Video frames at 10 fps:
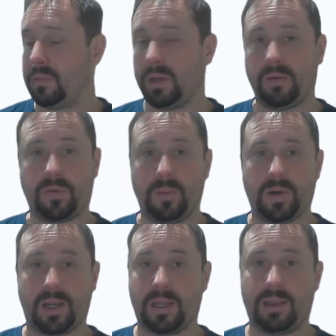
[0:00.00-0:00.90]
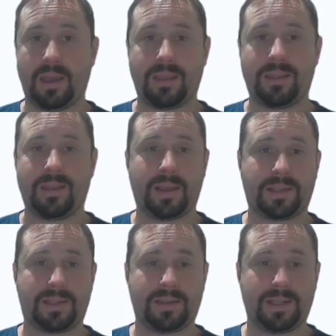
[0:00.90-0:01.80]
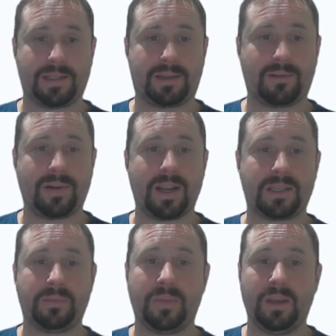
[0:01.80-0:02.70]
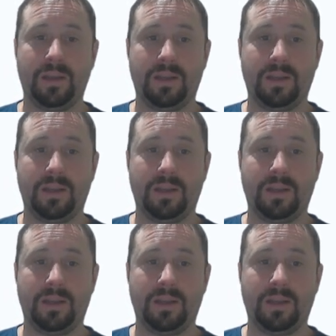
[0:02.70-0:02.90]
And from what I can gather, that's correct.